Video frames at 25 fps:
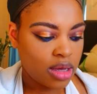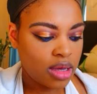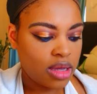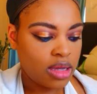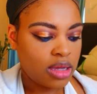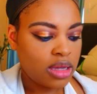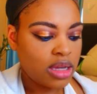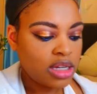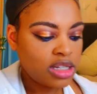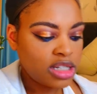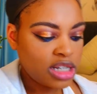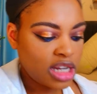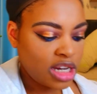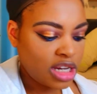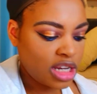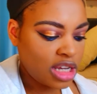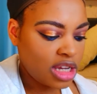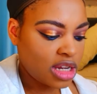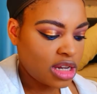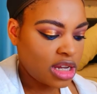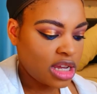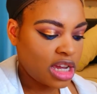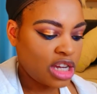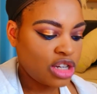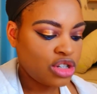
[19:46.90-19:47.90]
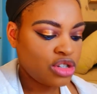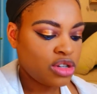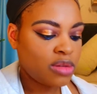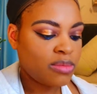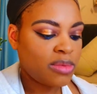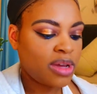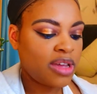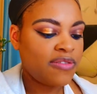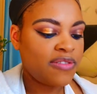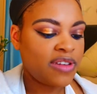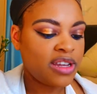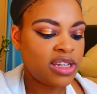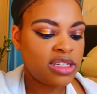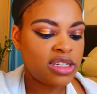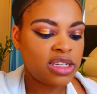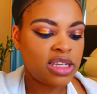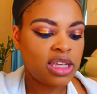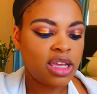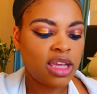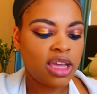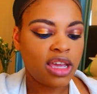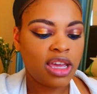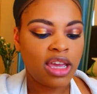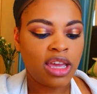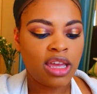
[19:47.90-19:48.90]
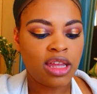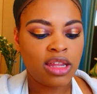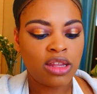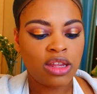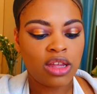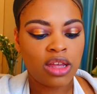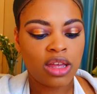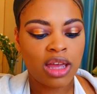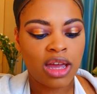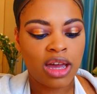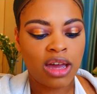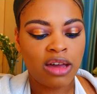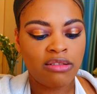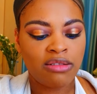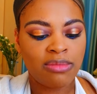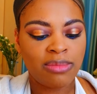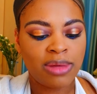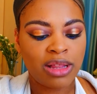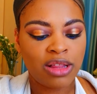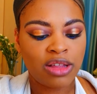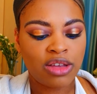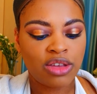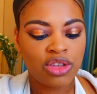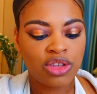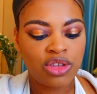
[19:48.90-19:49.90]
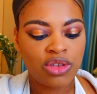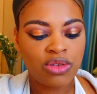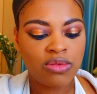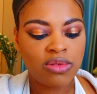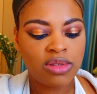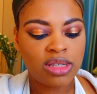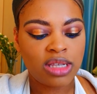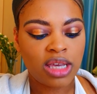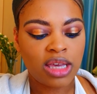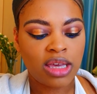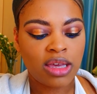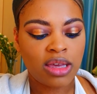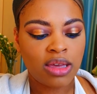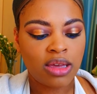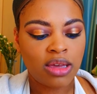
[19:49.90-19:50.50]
yes I did I took my Fenty in Caramel Cutie